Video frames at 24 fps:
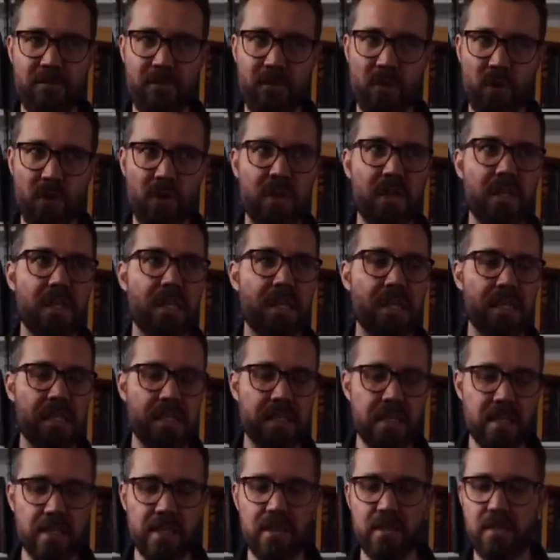For
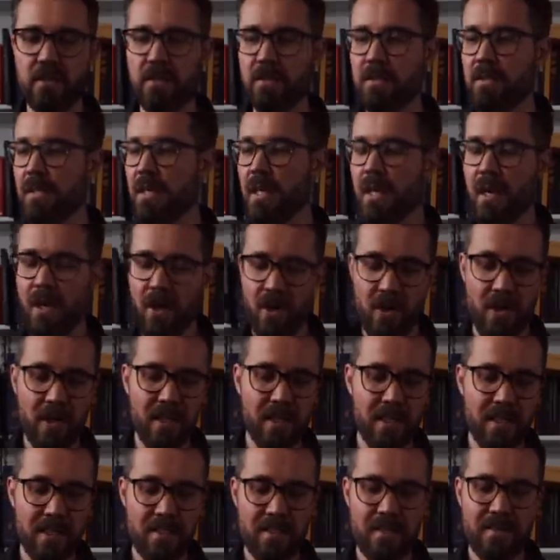years. Or at
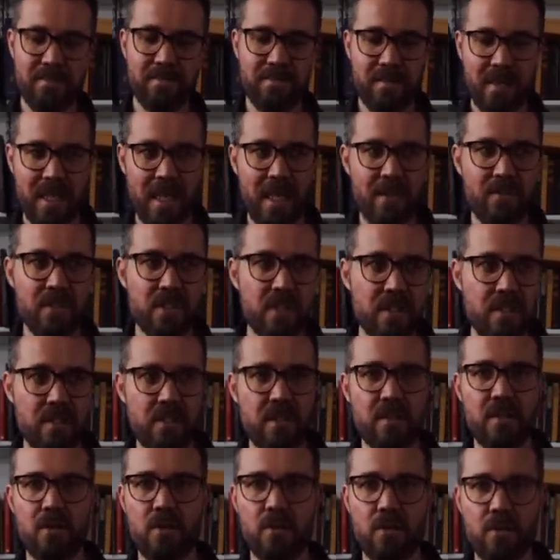least, I
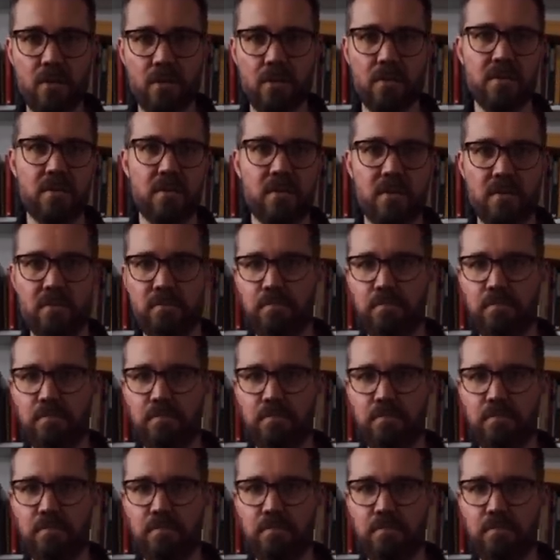resisted the whole sort